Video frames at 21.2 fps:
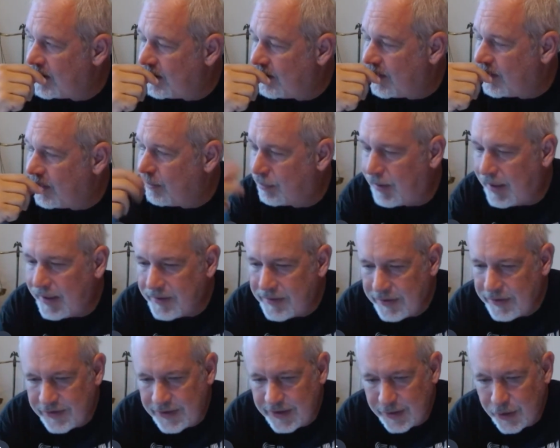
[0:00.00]
they break
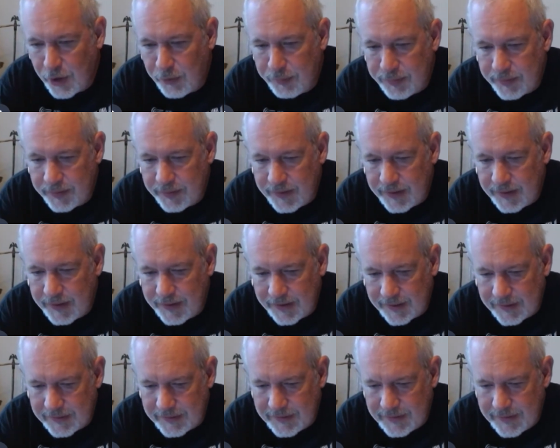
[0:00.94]
this thing open, and like
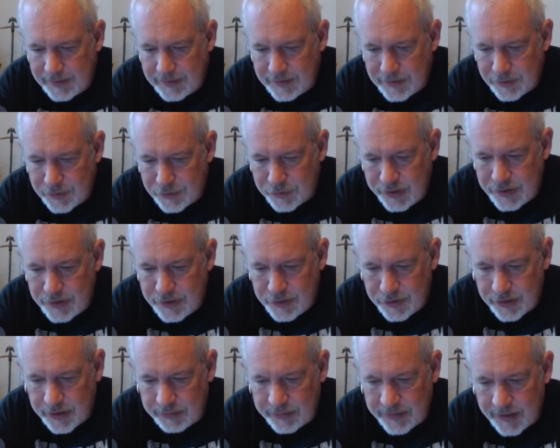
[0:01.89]
this creature
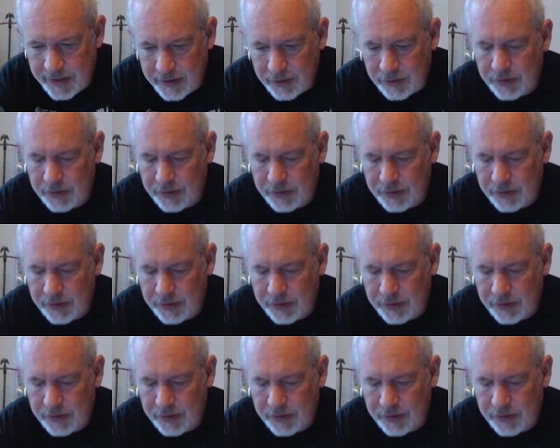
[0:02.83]
comes out.